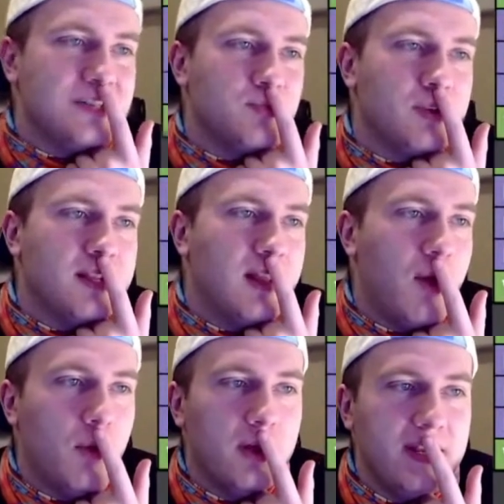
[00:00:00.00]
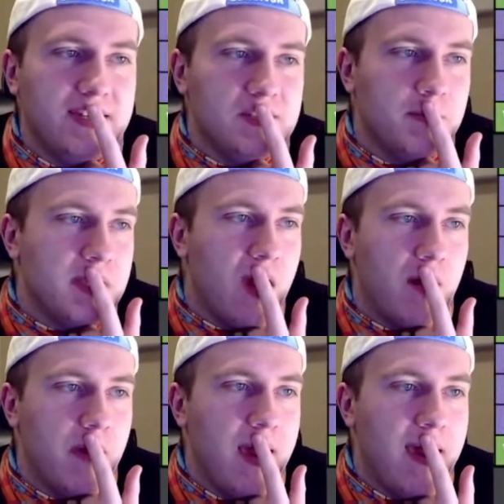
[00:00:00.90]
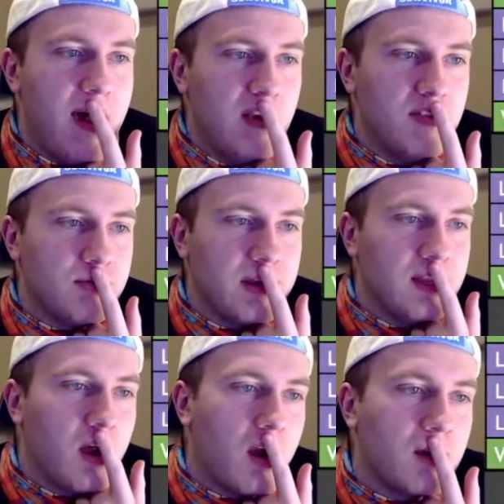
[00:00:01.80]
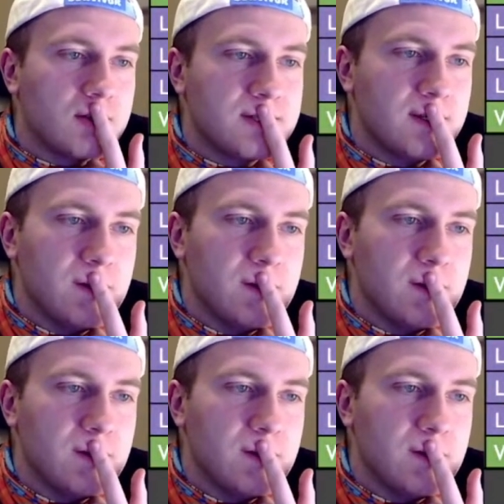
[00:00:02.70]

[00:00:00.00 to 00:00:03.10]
pretty low. We're looking at these under the radars.